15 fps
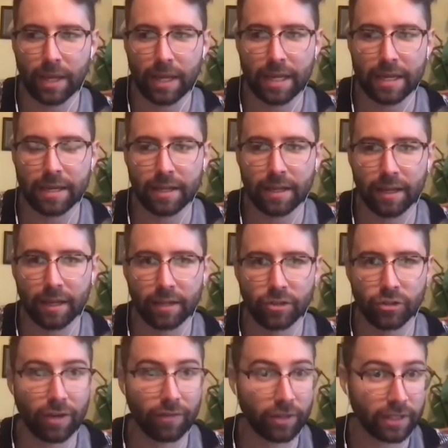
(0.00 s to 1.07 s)
and uh,
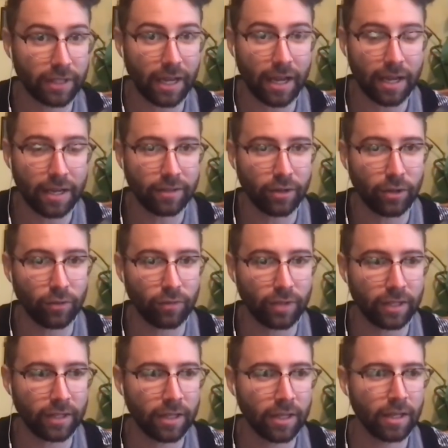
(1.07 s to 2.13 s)
traveling to
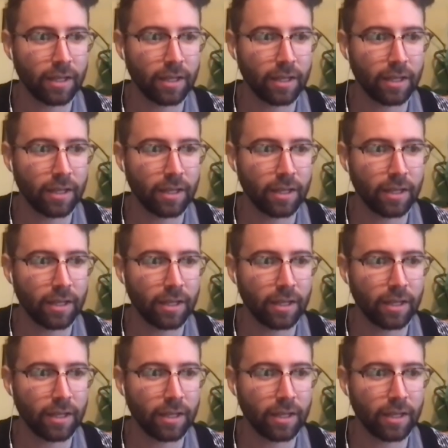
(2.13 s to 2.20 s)
Eindhoven